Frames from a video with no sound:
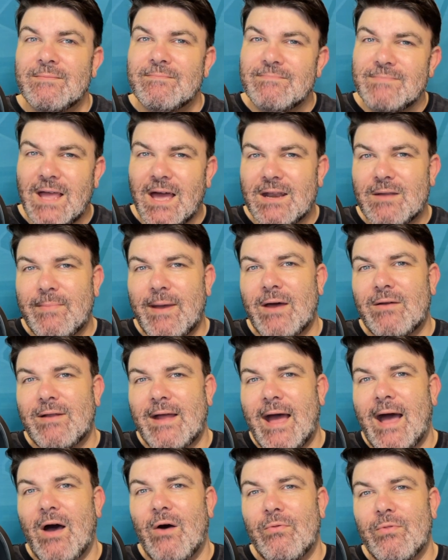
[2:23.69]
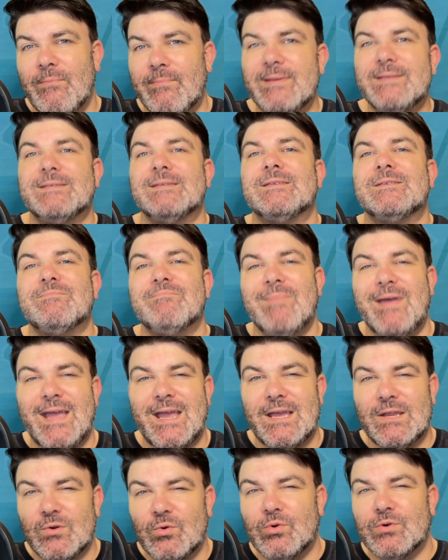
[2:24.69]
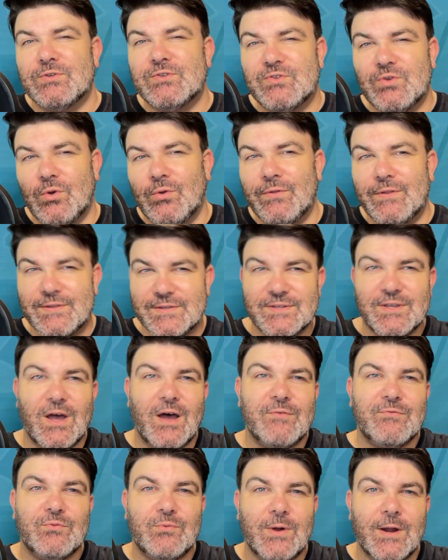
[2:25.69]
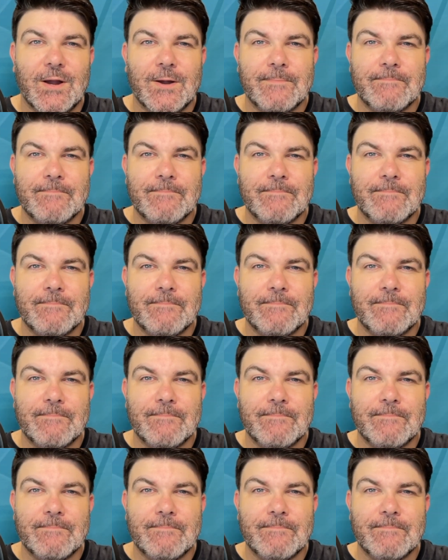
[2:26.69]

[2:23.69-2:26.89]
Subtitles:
not about how the business made or sold the software.